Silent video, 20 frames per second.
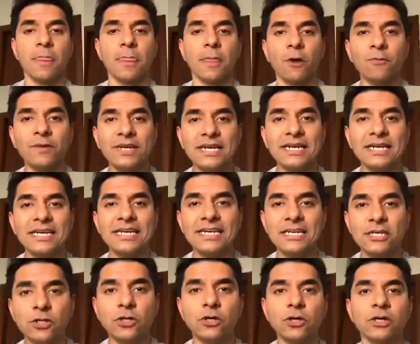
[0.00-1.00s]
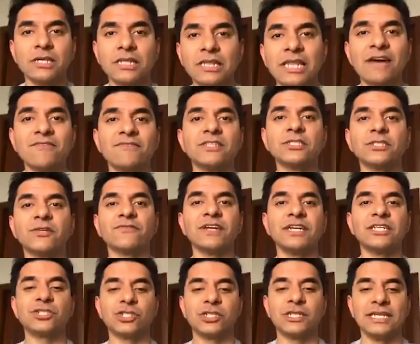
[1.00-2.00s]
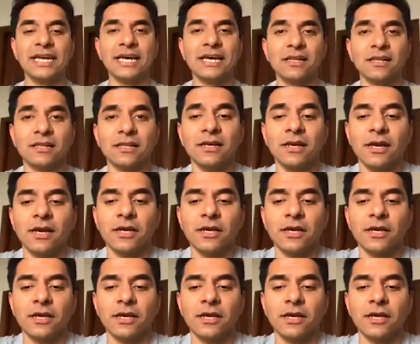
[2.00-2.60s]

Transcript: Now we need good levels of HDL.